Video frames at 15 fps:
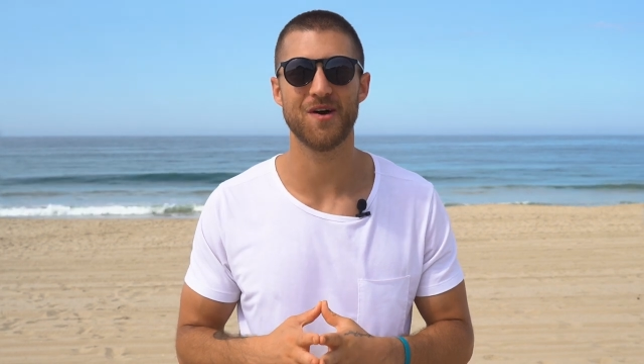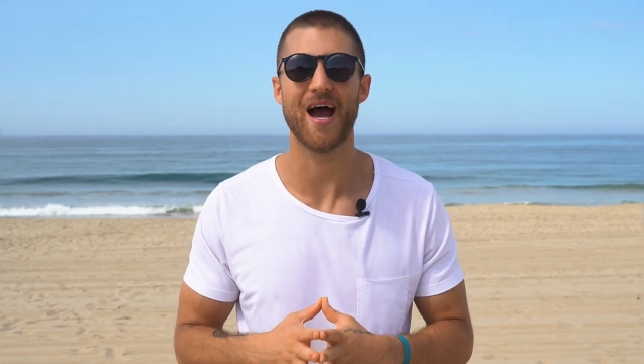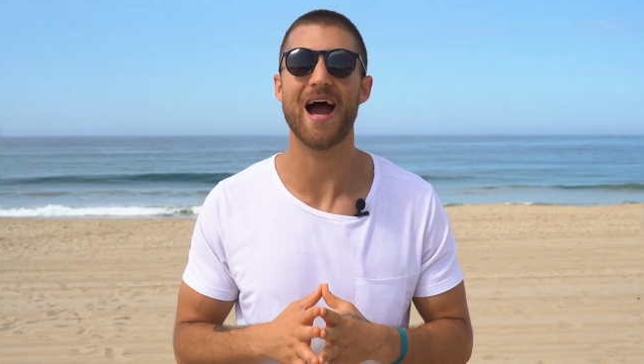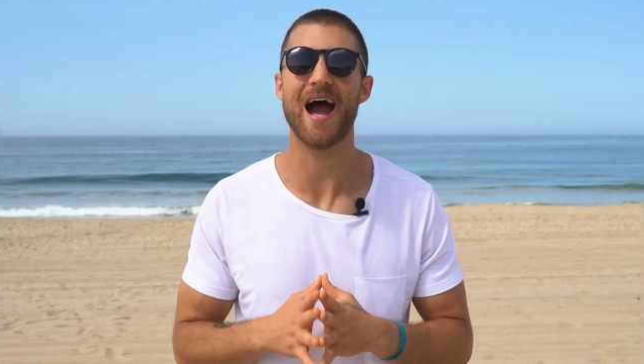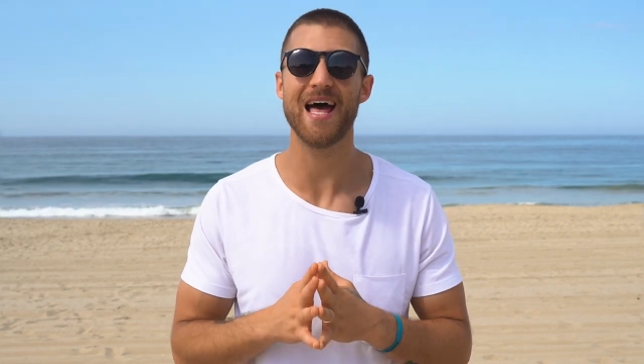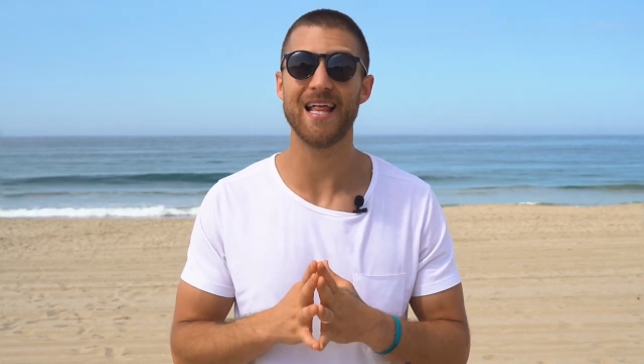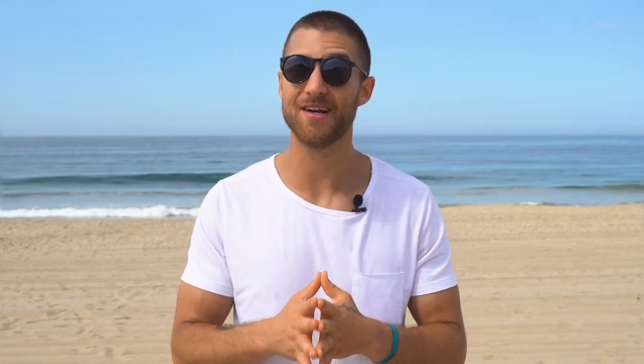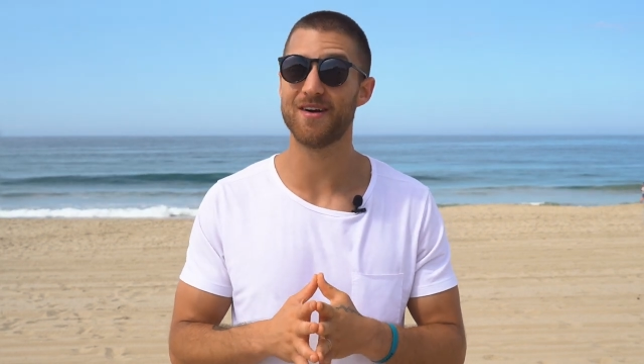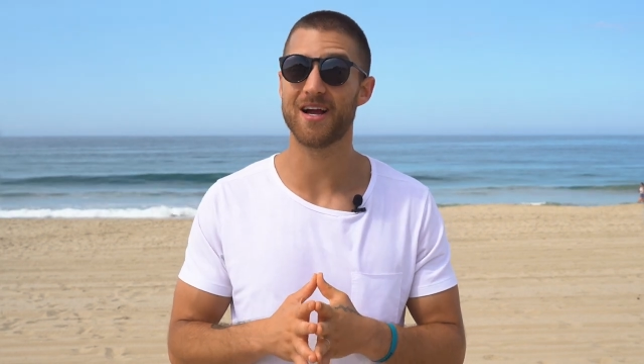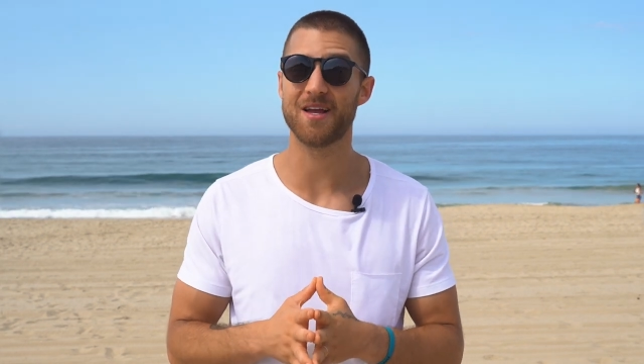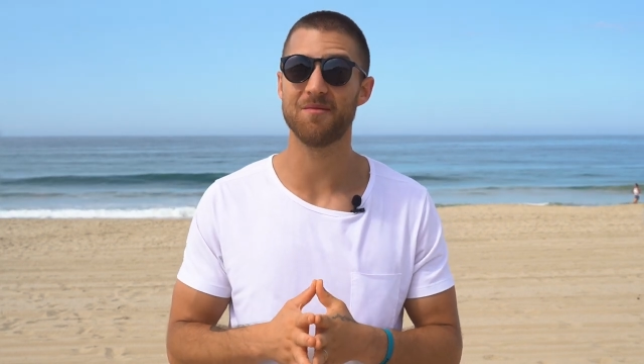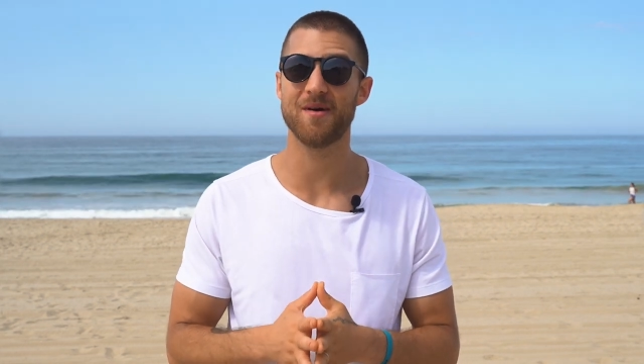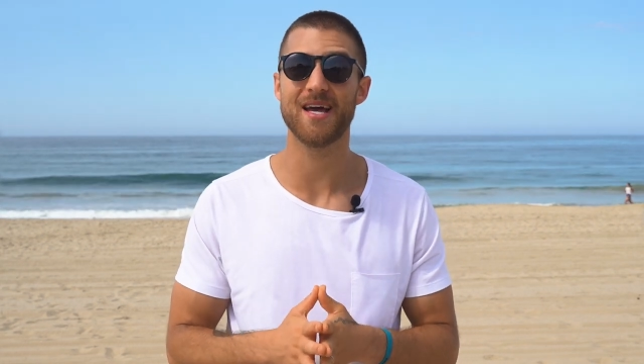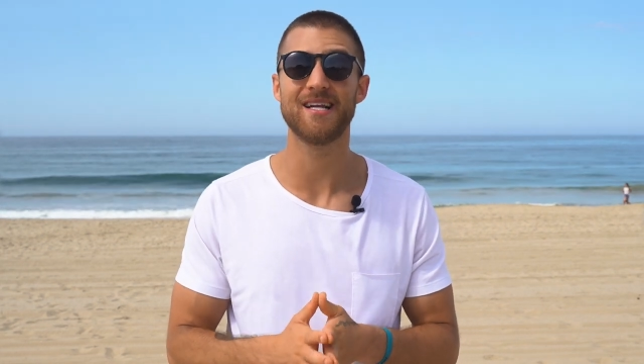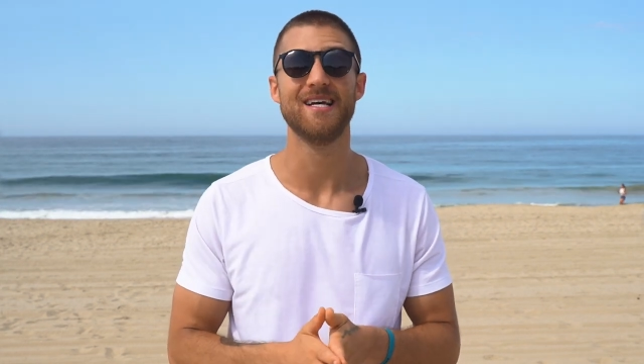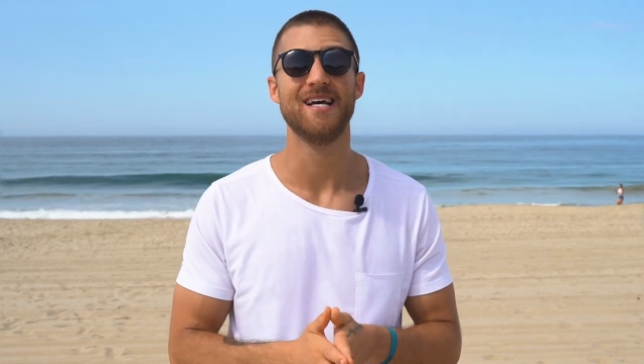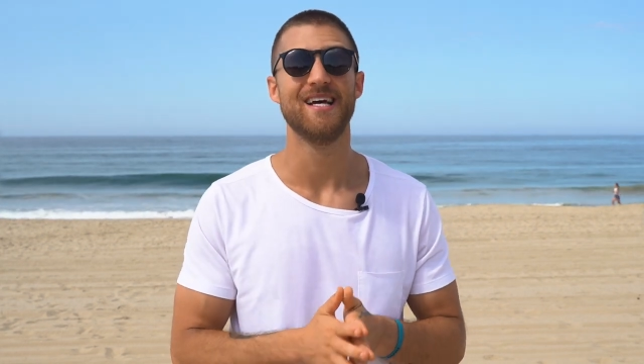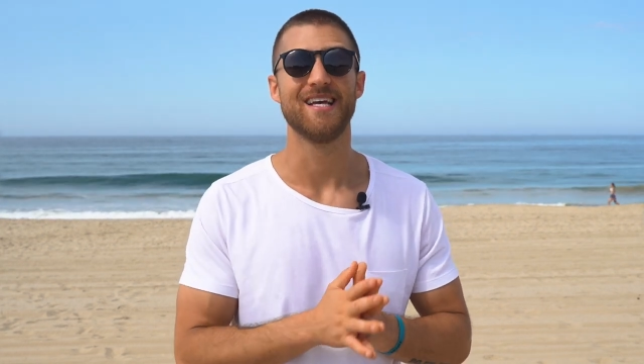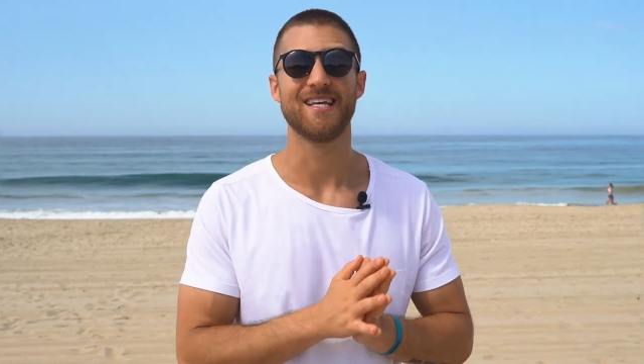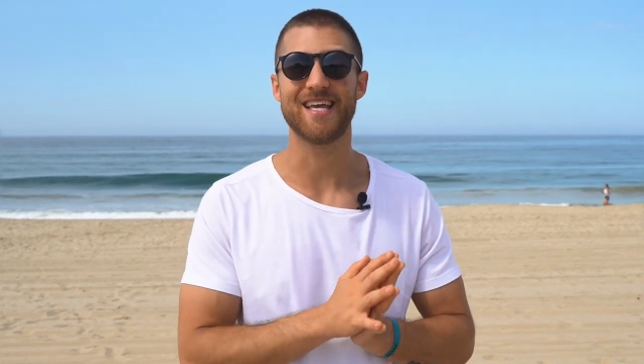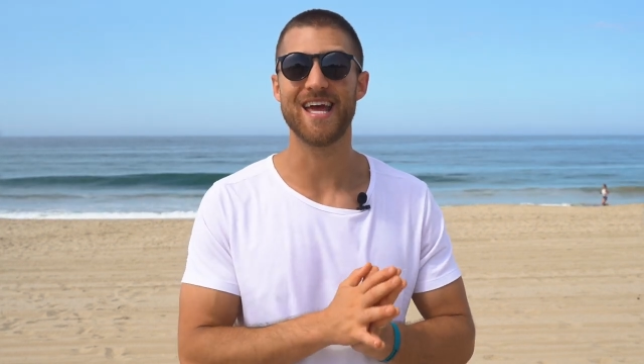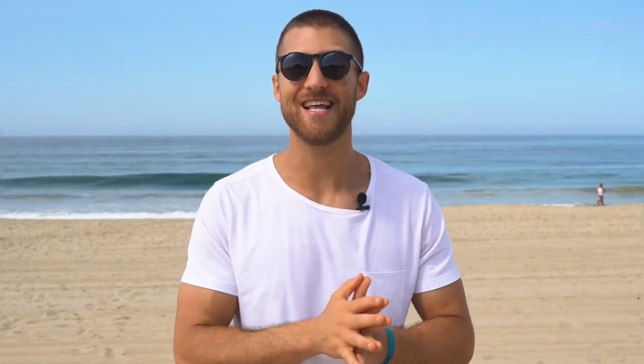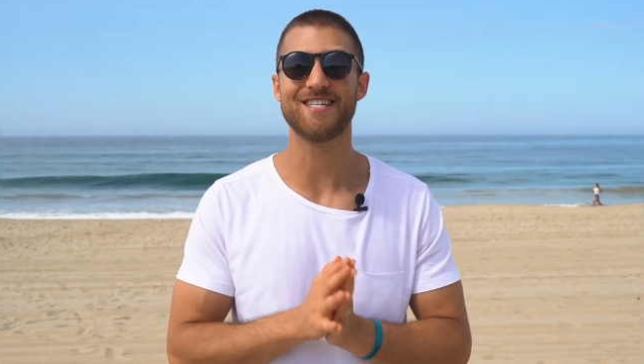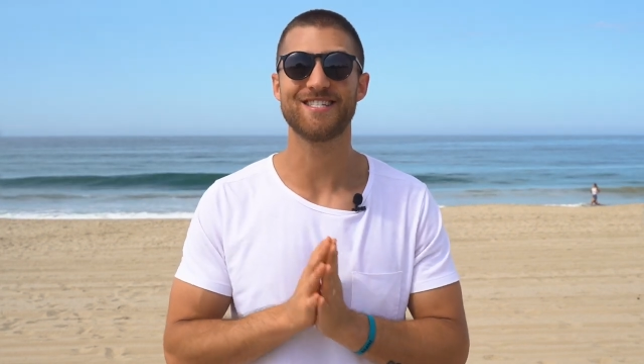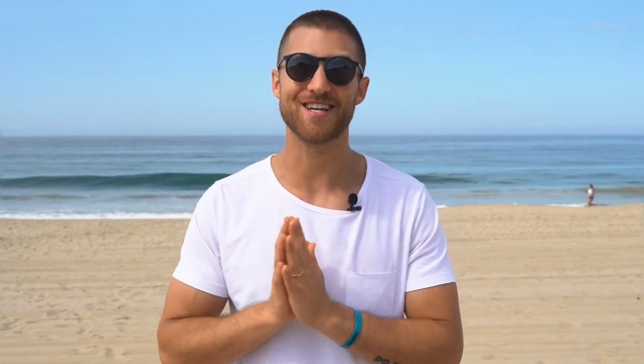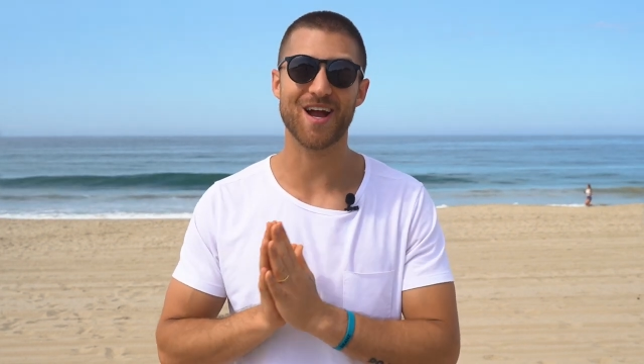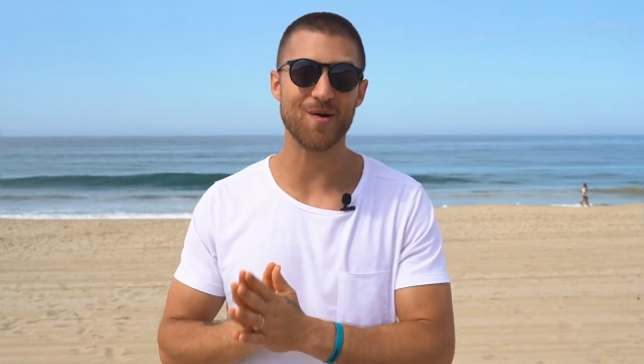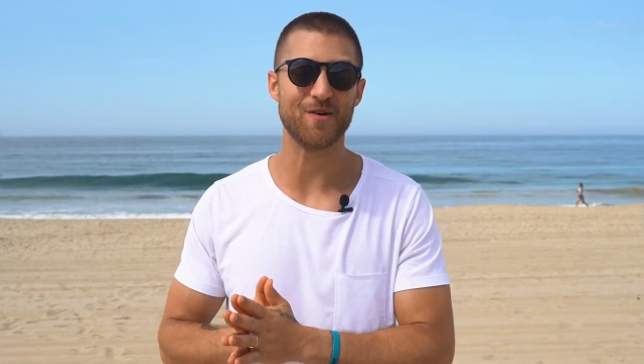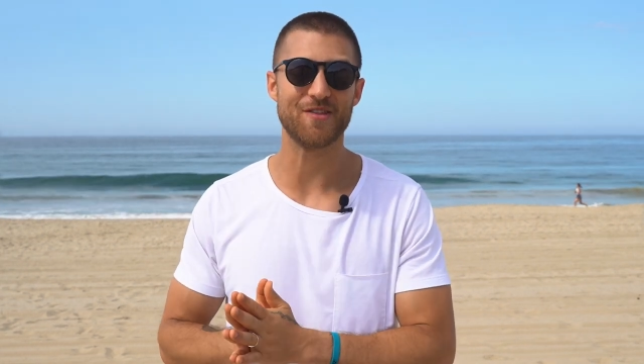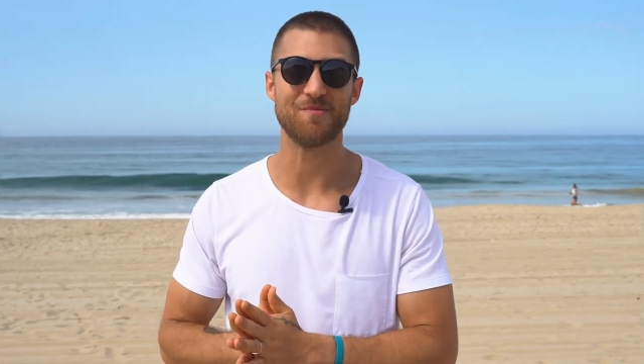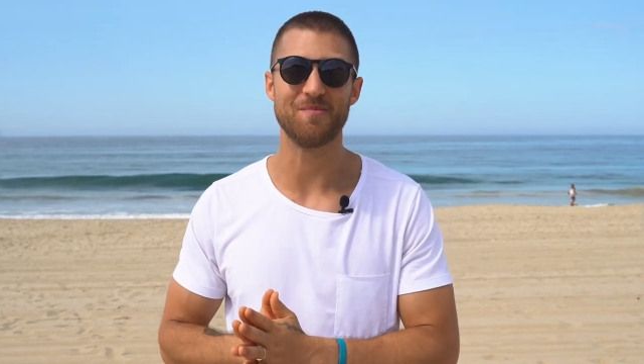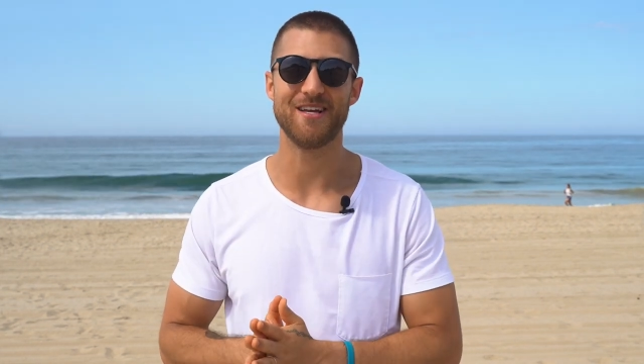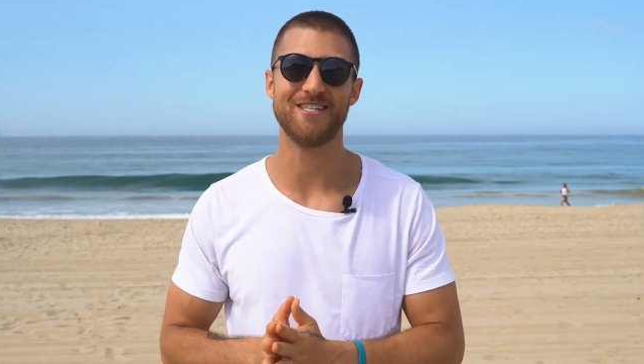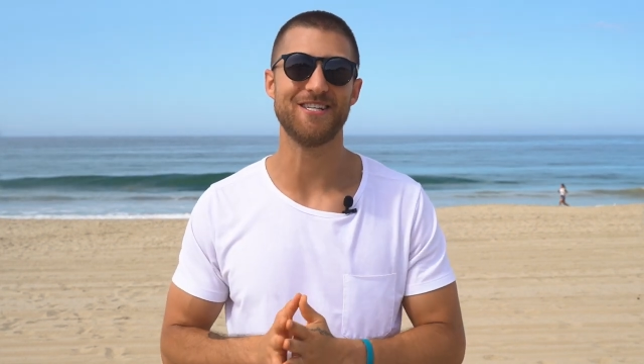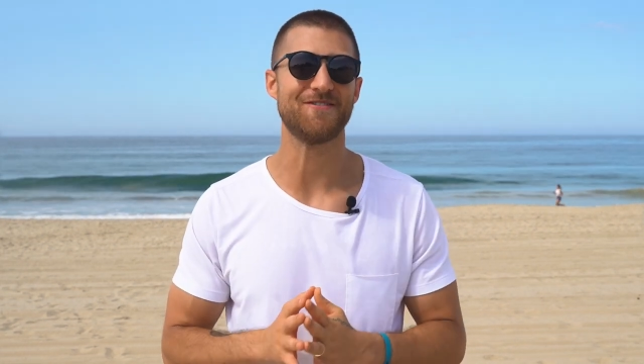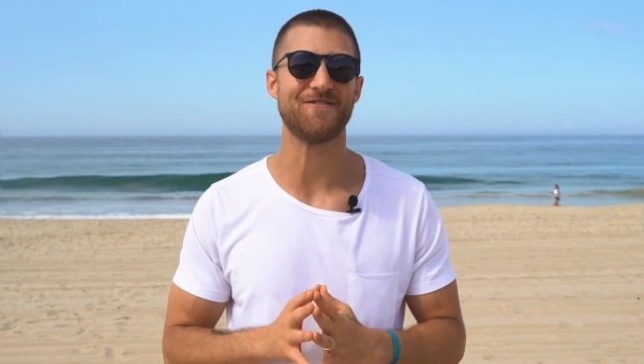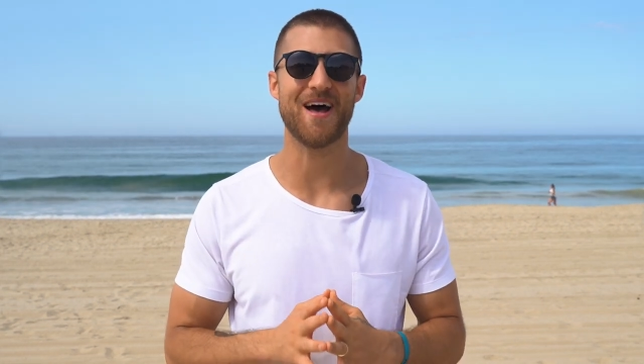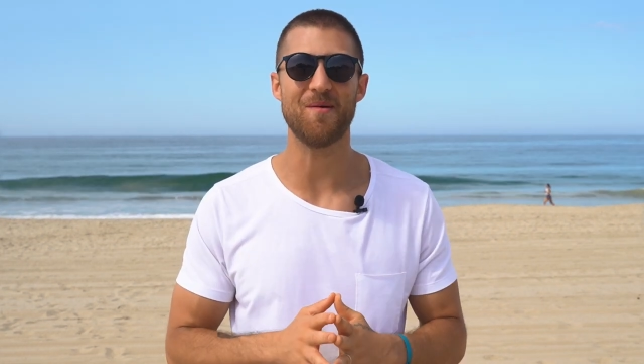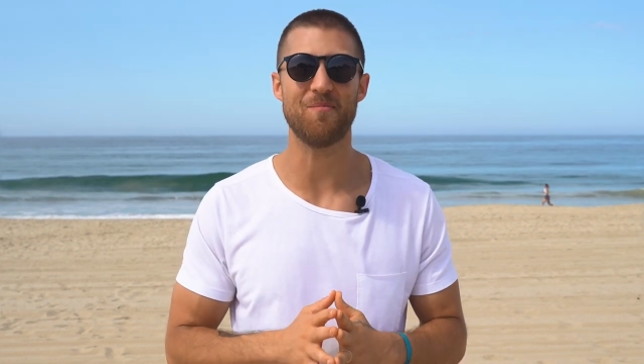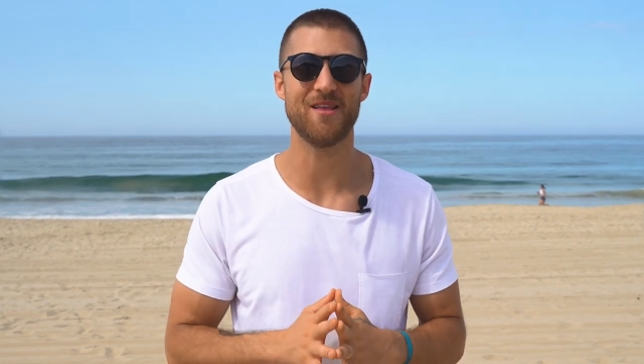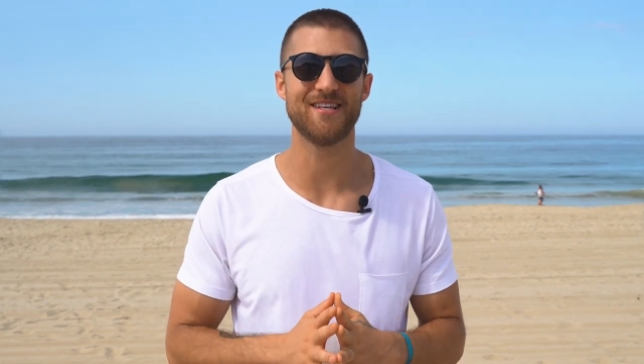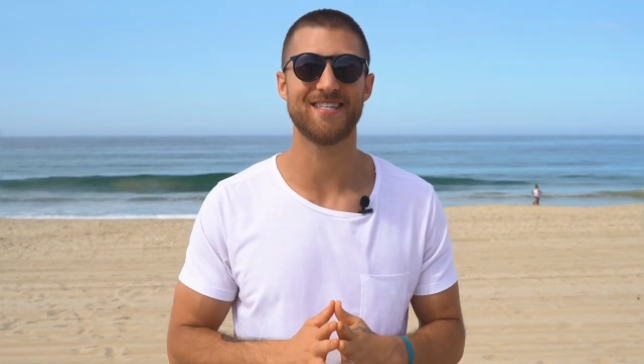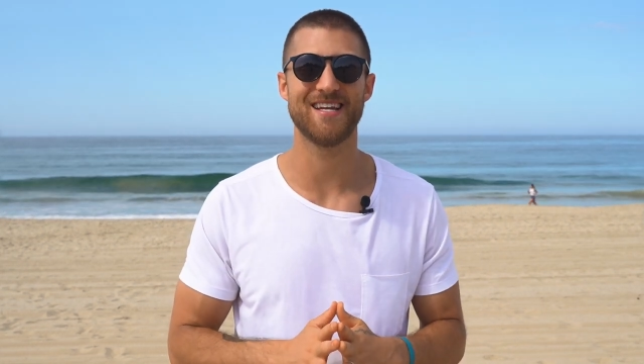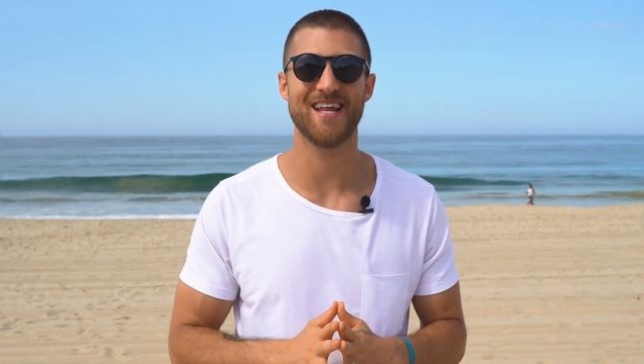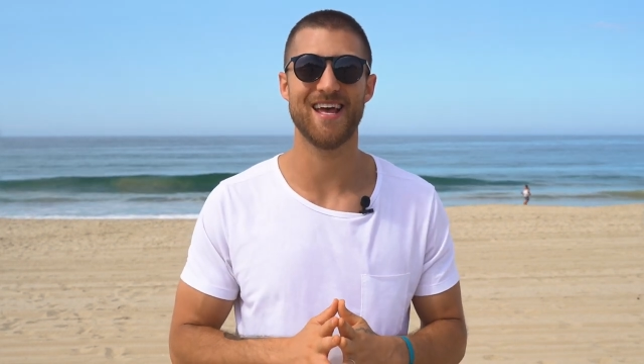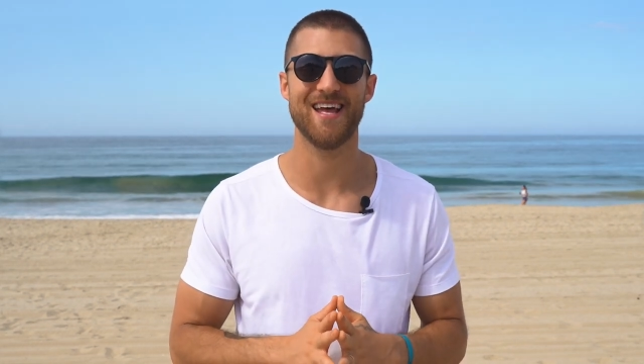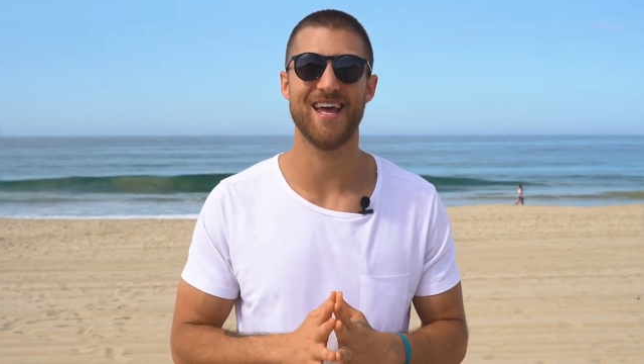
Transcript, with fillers: I highly recommend getting started with me, just five minutes a day.